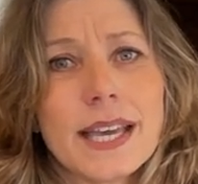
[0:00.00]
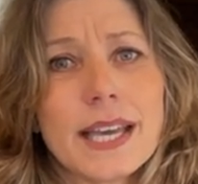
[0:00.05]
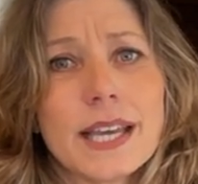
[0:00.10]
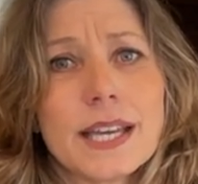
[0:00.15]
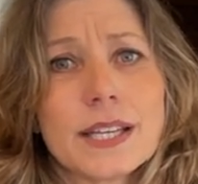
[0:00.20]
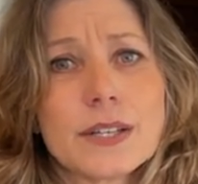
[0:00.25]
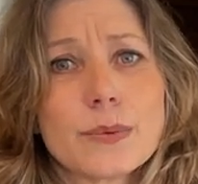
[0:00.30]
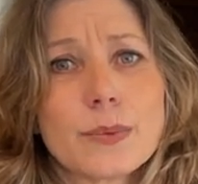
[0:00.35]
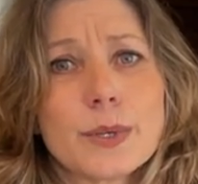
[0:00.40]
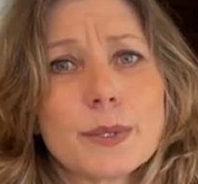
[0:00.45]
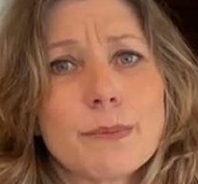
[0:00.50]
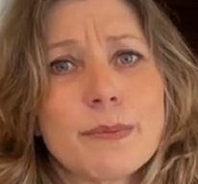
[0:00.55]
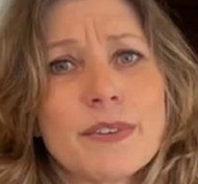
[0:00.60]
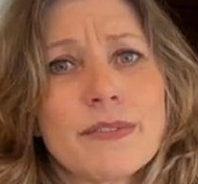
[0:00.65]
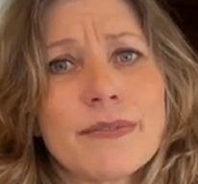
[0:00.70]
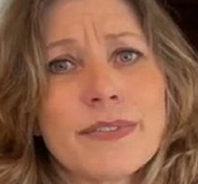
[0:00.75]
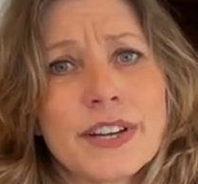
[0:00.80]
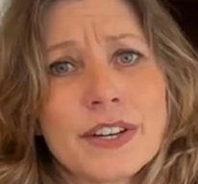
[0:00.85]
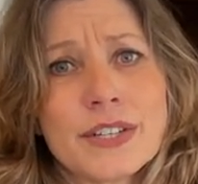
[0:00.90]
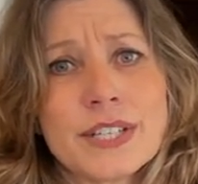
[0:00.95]
It would be
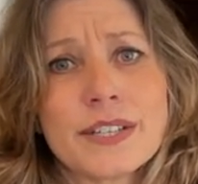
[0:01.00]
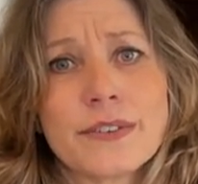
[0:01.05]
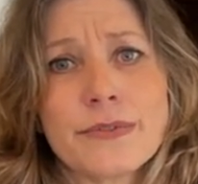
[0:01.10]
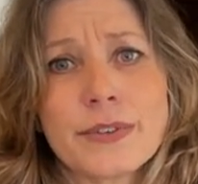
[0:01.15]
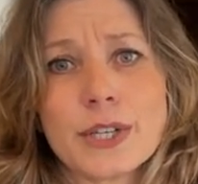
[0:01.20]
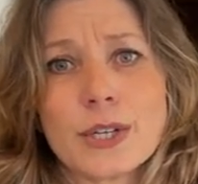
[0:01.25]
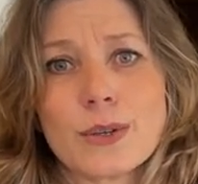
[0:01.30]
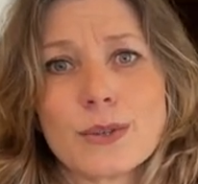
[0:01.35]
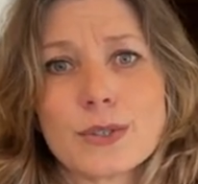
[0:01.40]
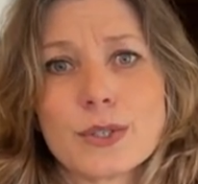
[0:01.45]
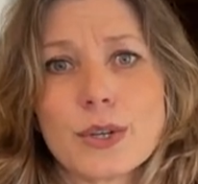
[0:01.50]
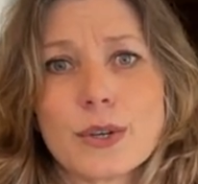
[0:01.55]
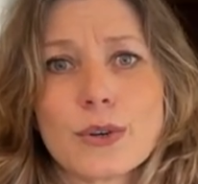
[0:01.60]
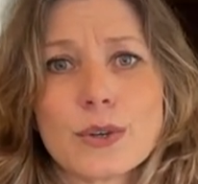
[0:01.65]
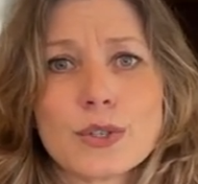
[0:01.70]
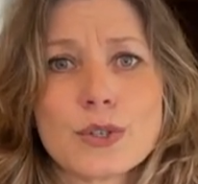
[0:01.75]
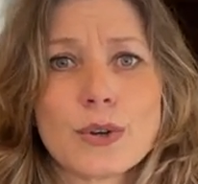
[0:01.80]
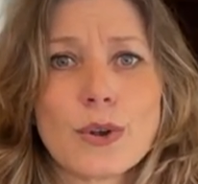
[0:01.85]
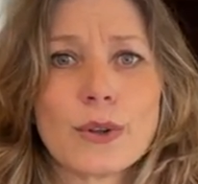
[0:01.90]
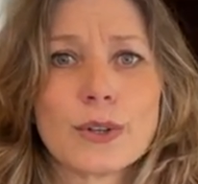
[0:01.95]
very difficult to
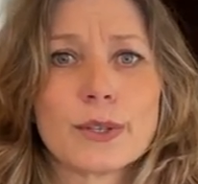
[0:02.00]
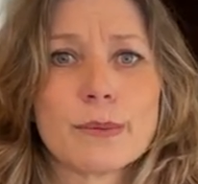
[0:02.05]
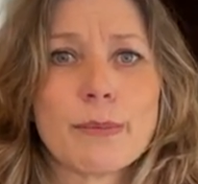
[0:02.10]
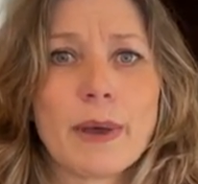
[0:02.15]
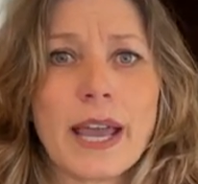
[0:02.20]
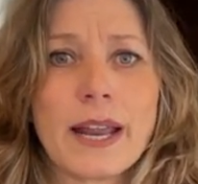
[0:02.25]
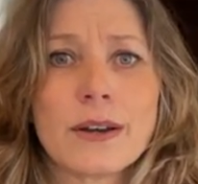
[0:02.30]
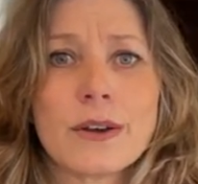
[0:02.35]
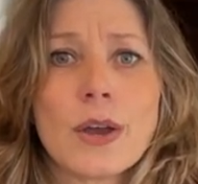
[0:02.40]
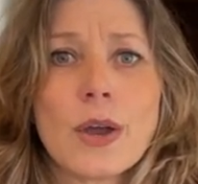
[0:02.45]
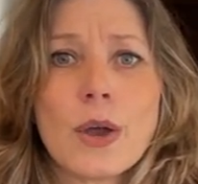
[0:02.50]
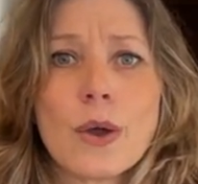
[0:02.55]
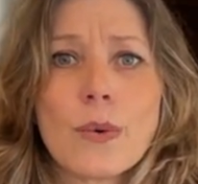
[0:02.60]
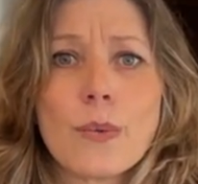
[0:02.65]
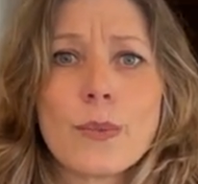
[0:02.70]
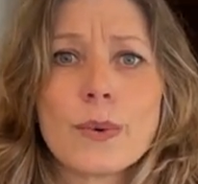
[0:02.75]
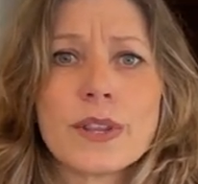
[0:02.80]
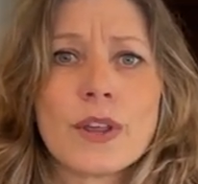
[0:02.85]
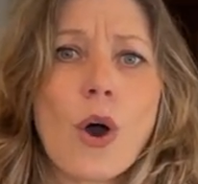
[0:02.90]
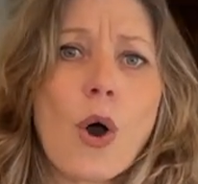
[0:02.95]
control the pen
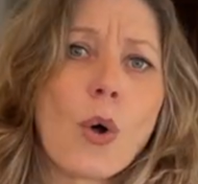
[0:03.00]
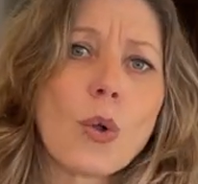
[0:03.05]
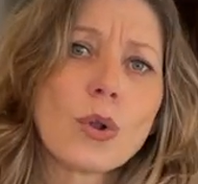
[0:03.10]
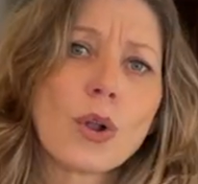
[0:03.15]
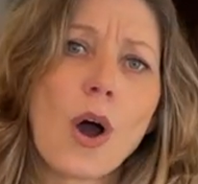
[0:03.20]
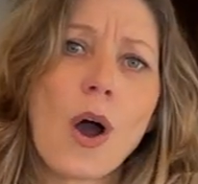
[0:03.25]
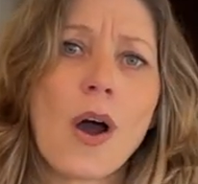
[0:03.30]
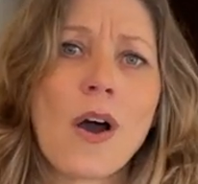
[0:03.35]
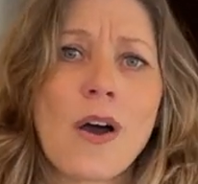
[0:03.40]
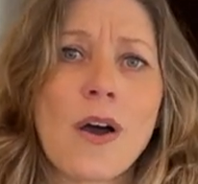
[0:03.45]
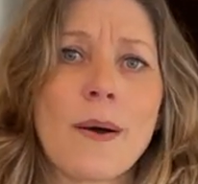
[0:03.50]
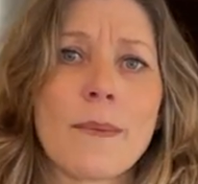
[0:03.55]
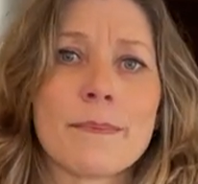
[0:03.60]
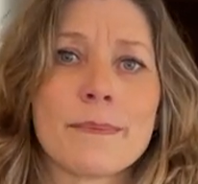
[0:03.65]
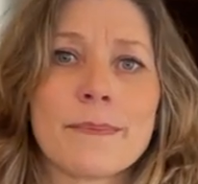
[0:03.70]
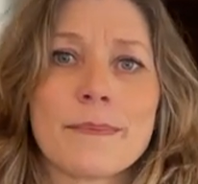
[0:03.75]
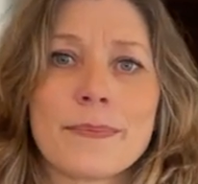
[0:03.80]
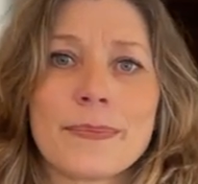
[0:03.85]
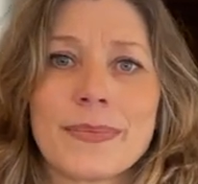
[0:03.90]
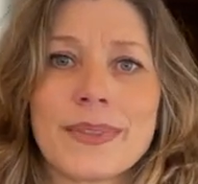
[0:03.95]
with a whole
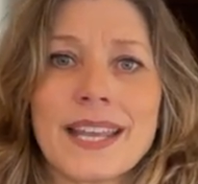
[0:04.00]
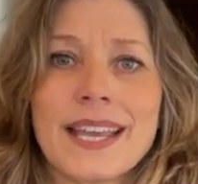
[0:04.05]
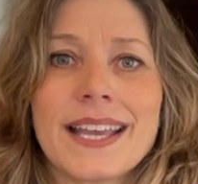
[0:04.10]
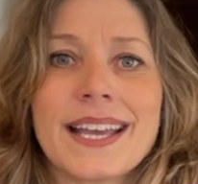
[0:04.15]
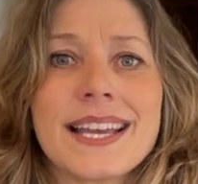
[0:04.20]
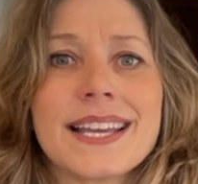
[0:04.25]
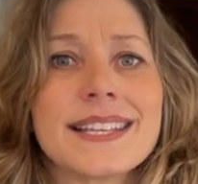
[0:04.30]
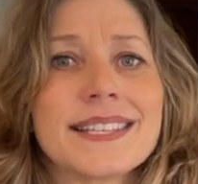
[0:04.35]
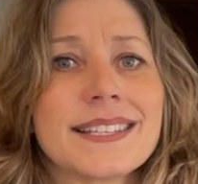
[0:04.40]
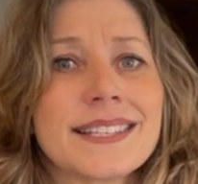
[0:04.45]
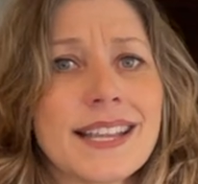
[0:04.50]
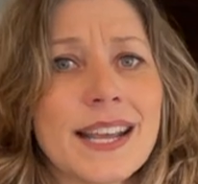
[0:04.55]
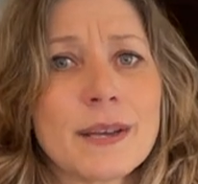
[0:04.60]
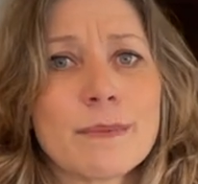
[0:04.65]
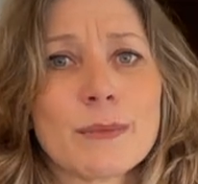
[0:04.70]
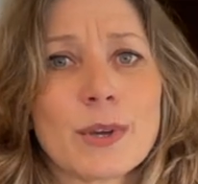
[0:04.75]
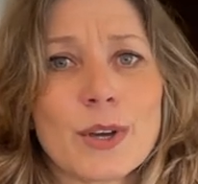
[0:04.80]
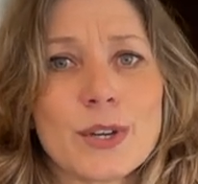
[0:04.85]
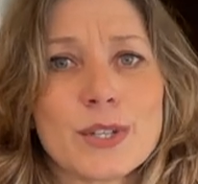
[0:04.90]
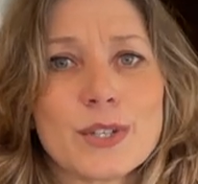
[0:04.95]
arm.
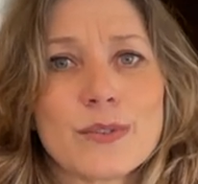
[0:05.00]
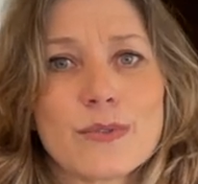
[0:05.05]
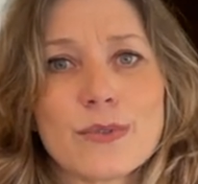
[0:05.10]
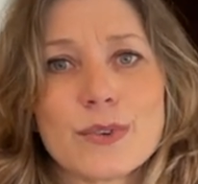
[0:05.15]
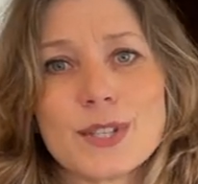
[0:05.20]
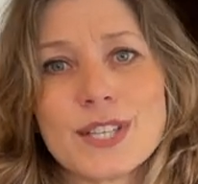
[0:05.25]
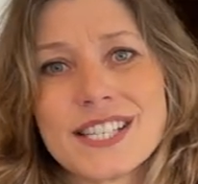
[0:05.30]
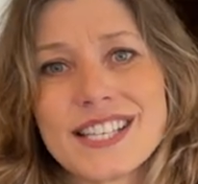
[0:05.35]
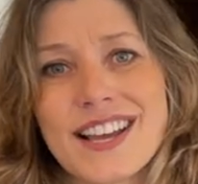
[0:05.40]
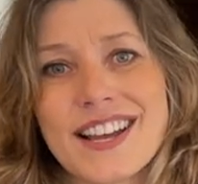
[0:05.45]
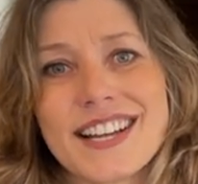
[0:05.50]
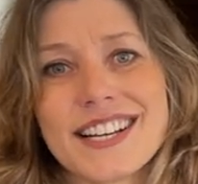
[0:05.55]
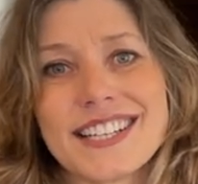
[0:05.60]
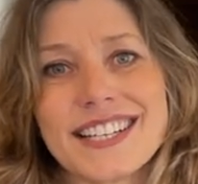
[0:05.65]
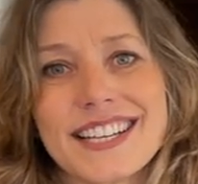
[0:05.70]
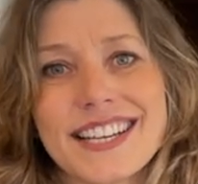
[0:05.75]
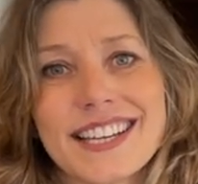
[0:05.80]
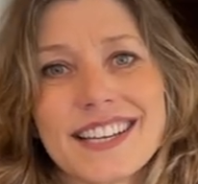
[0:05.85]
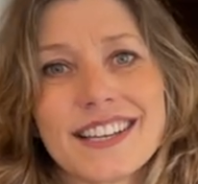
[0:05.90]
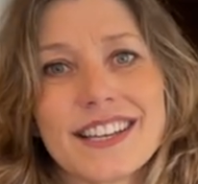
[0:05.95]
Same goes for the
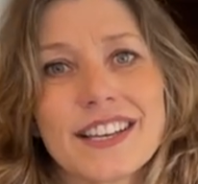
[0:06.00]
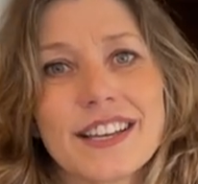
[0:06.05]
cyclic